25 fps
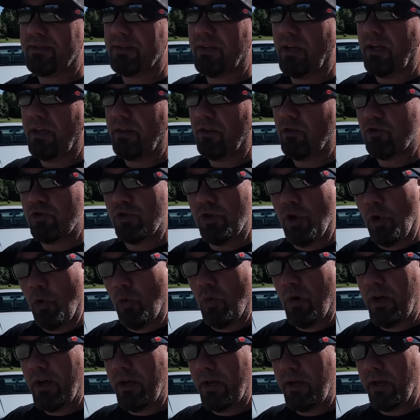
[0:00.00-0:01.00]
saying there's no
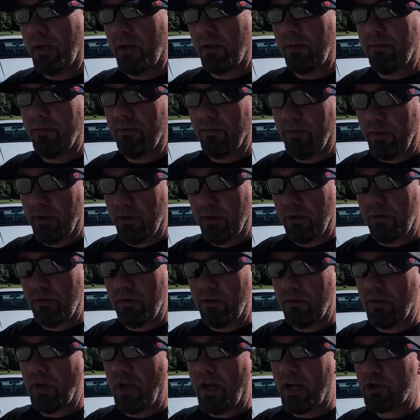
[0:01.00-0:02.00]
way, and the
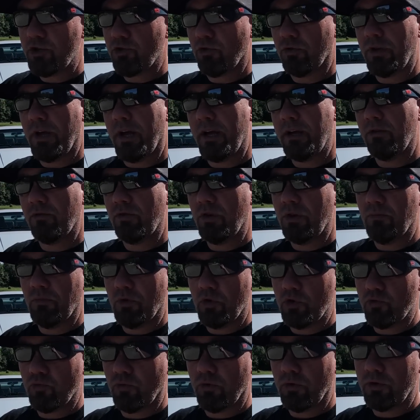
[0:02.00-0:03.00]
actual dyno
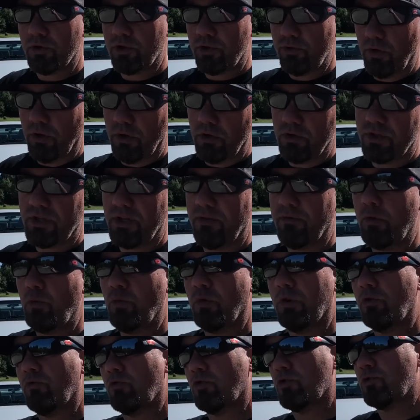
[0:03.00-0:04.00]
numbers were
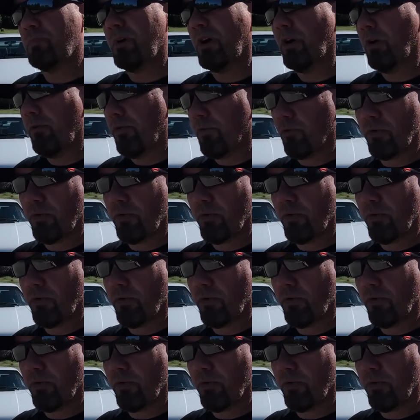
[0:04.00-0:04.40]
271 horsepower and